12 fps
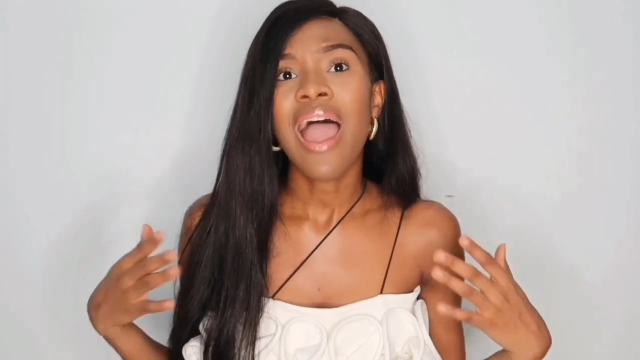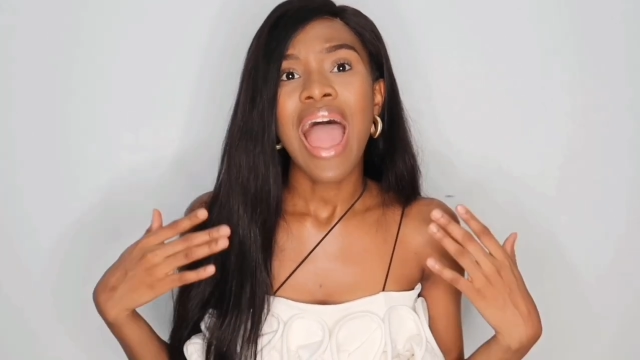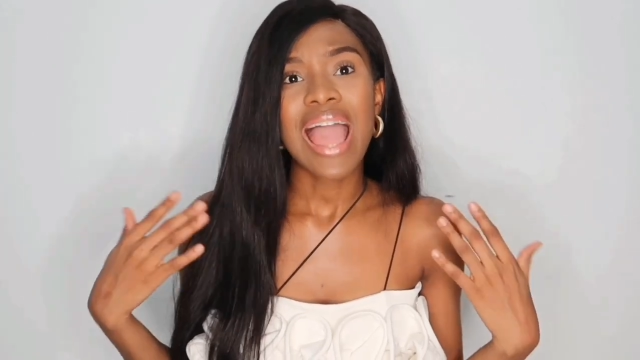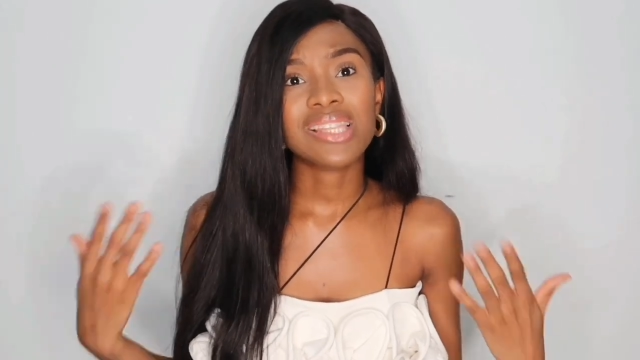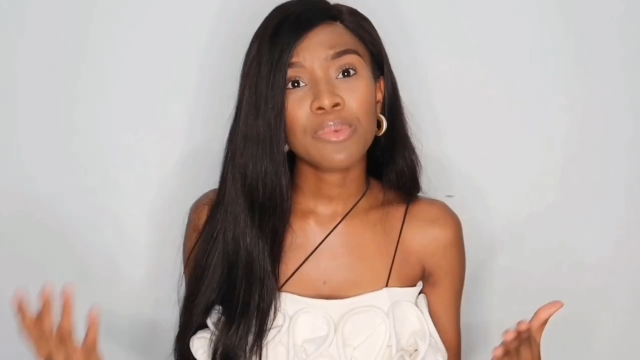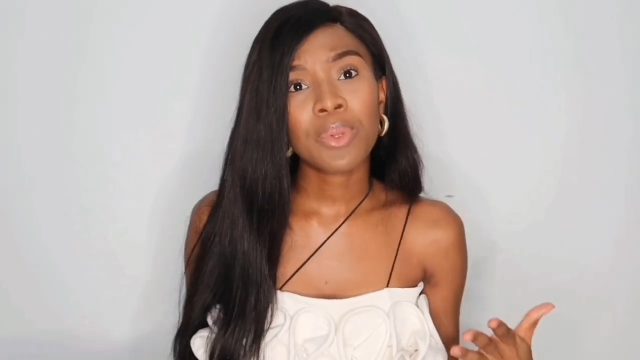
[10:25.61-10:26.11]
I
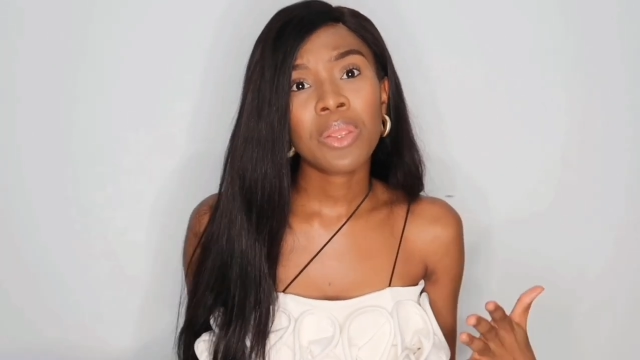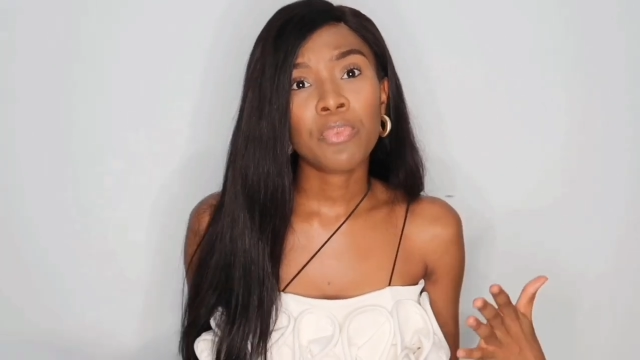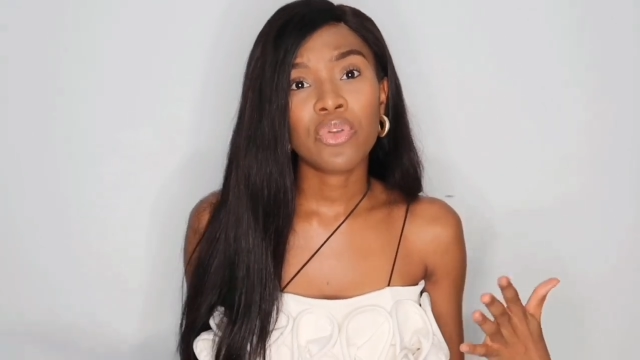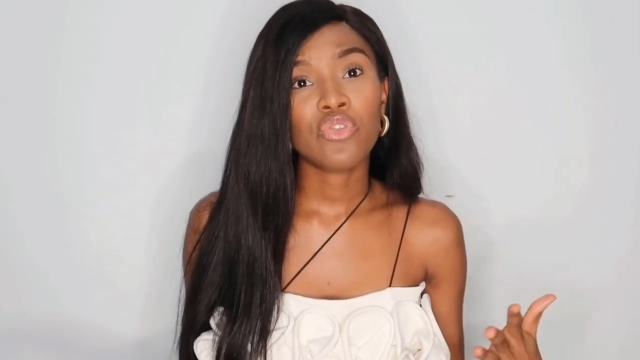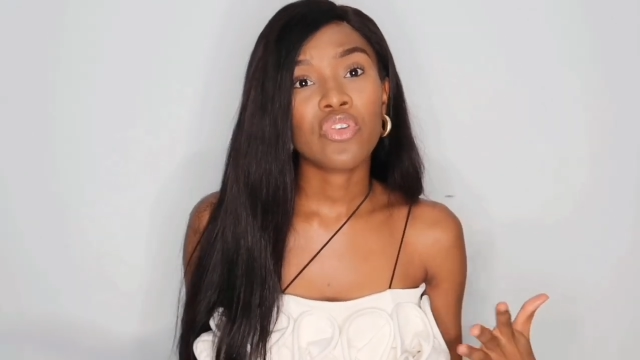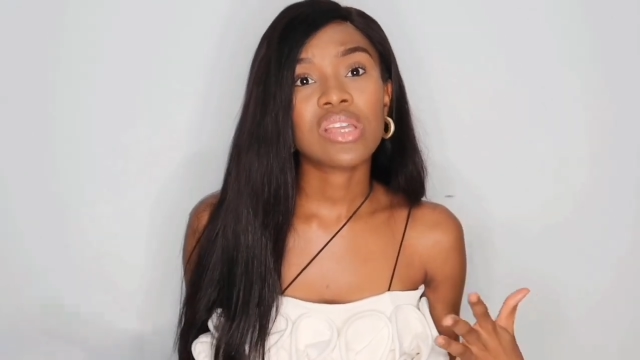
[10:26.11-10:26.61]
typically
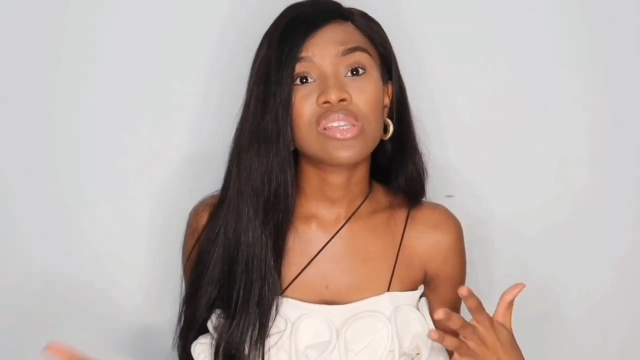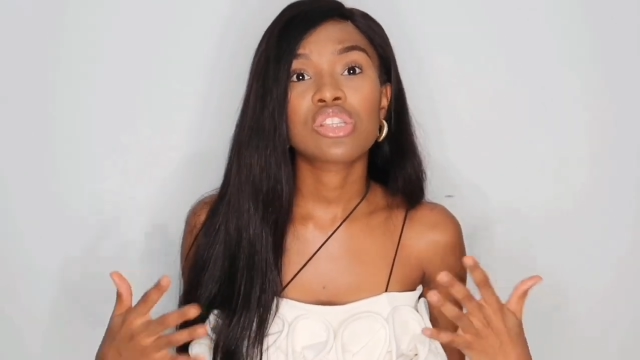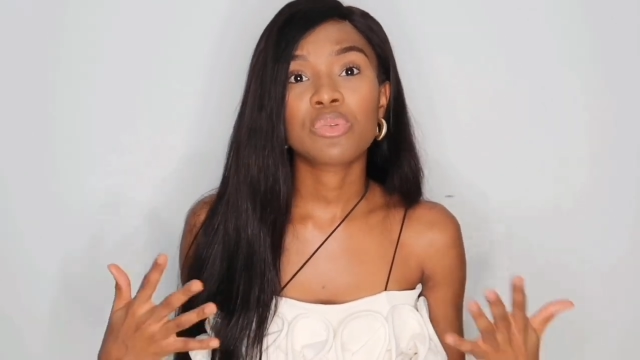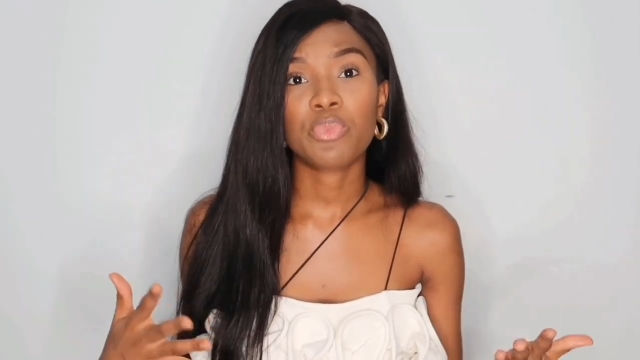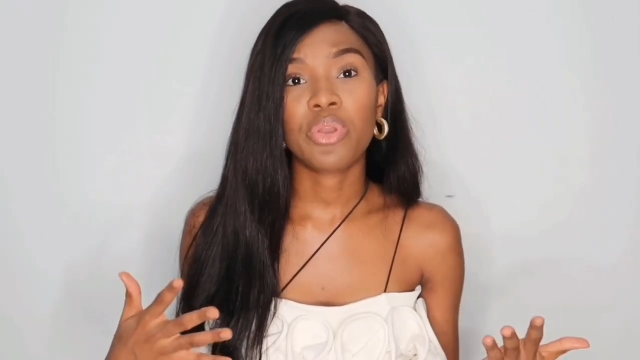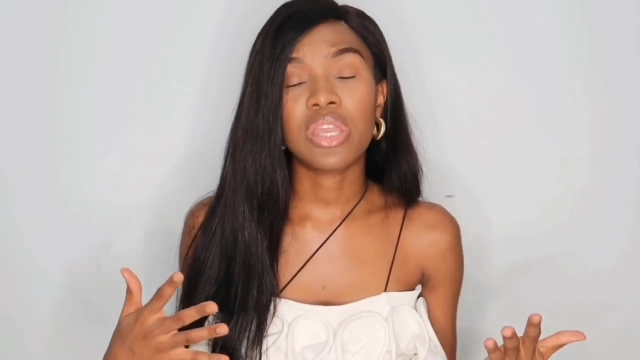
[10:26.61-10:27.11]
prefer
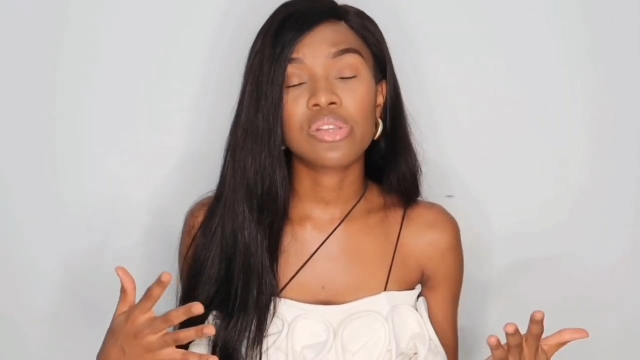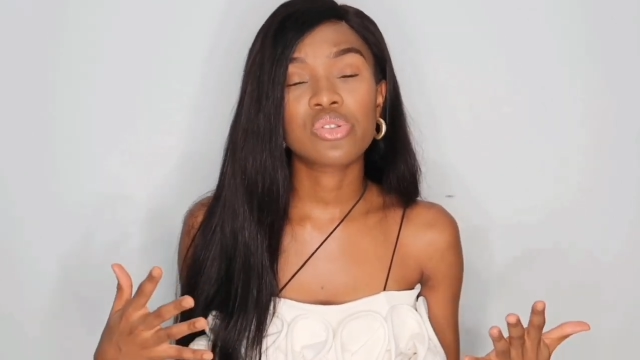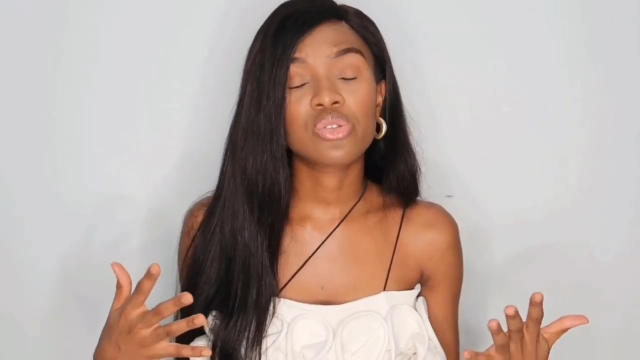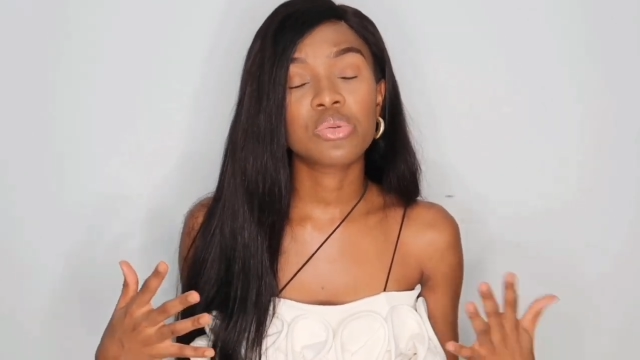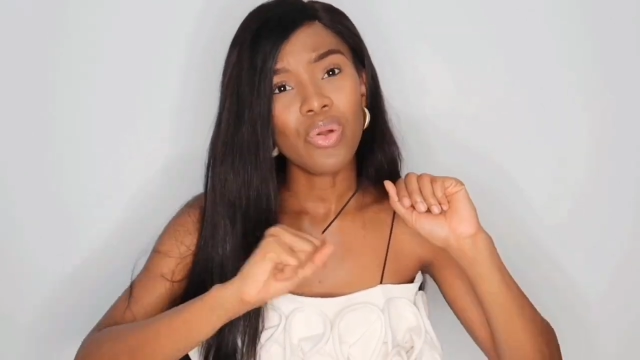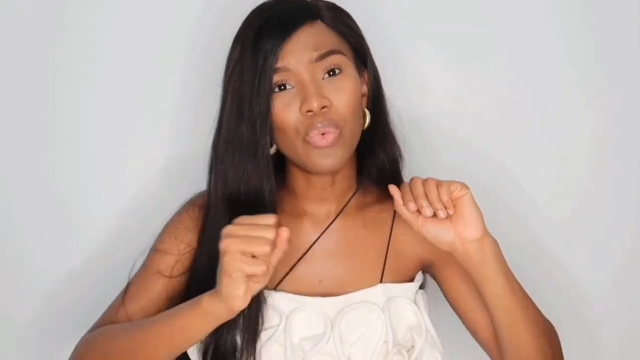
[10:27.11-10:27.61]
sprays
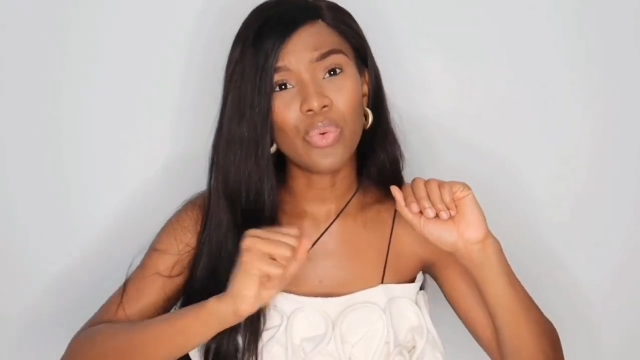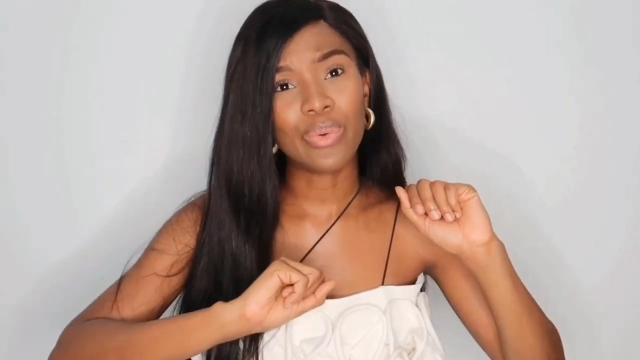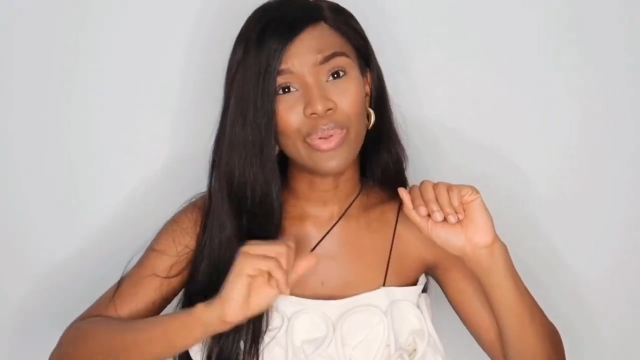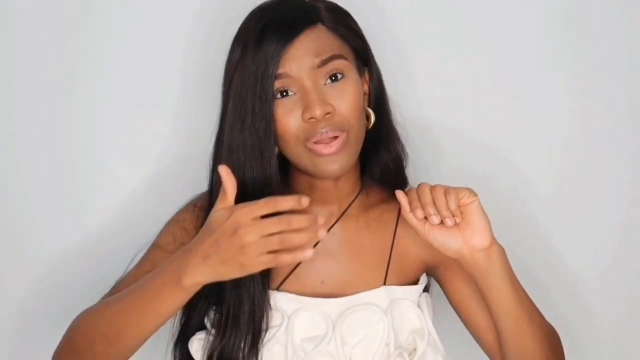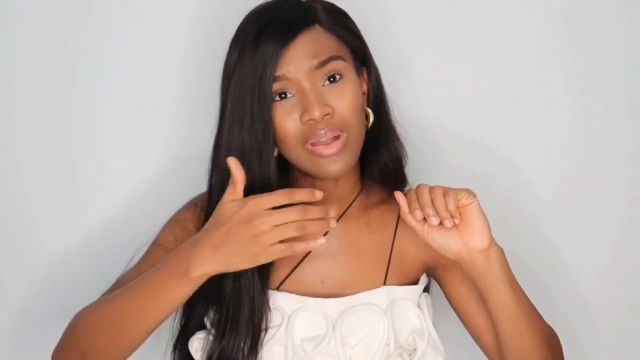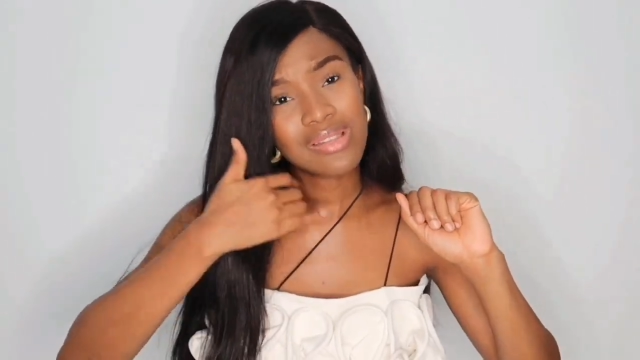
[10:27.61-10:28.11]
to
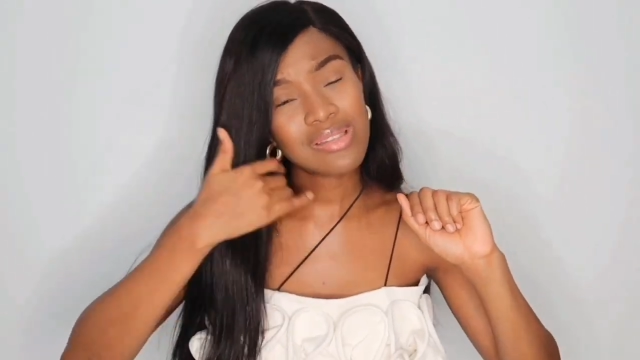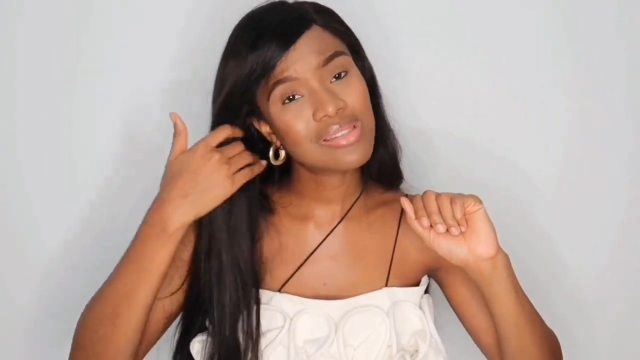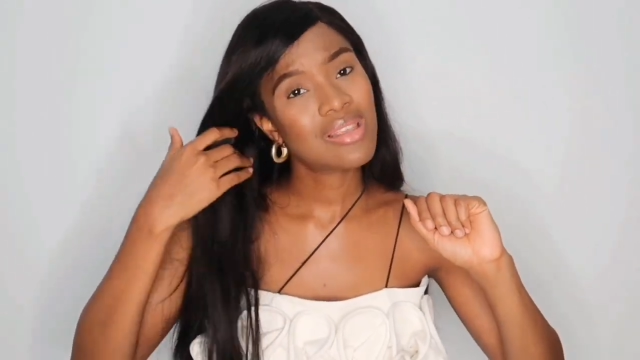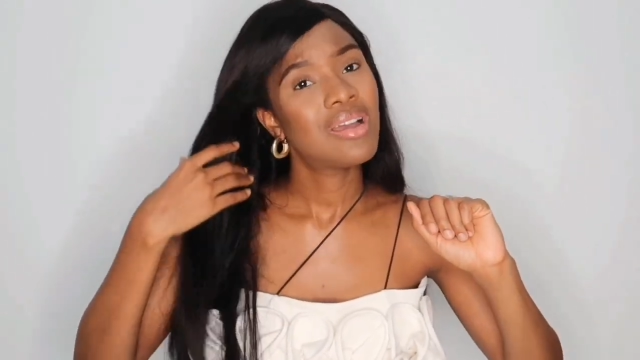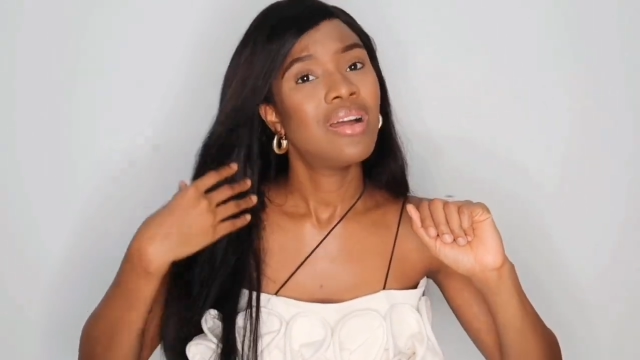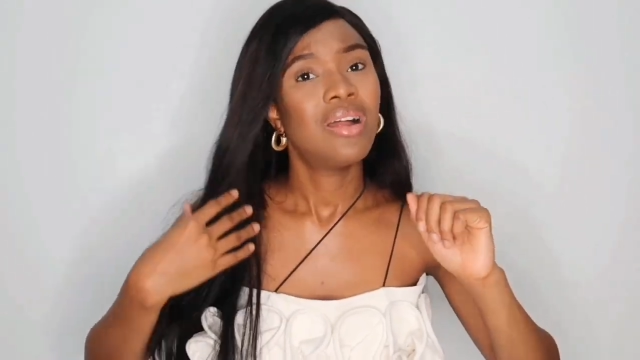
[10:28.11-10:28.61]
roll-ons
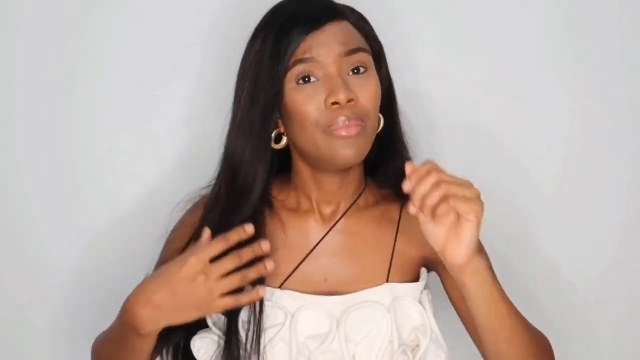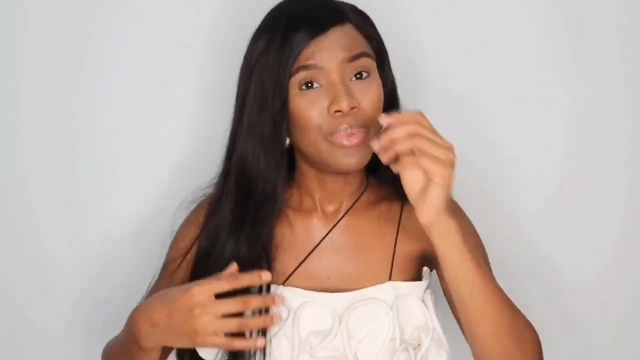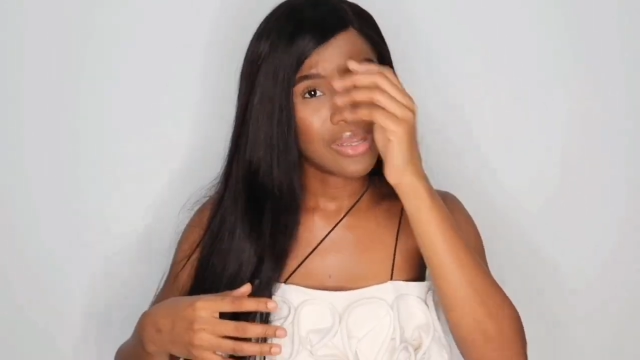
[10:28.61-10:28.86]
because